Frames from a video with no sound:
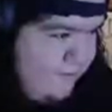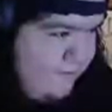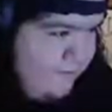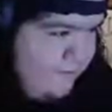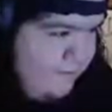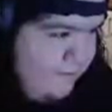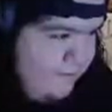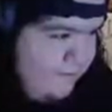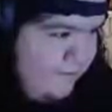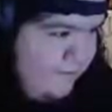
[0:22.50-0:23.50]

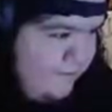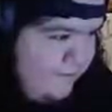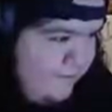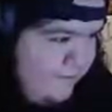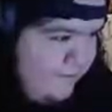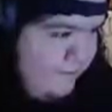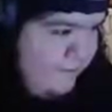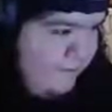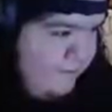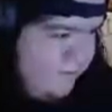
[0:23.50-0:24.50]

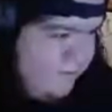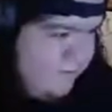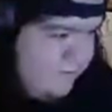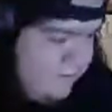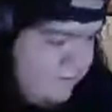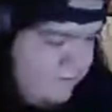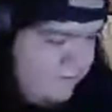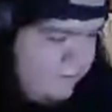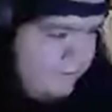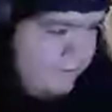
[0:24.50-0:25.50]

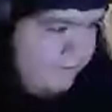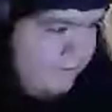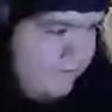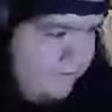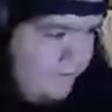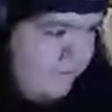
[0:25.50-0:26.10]
Nobody speaks.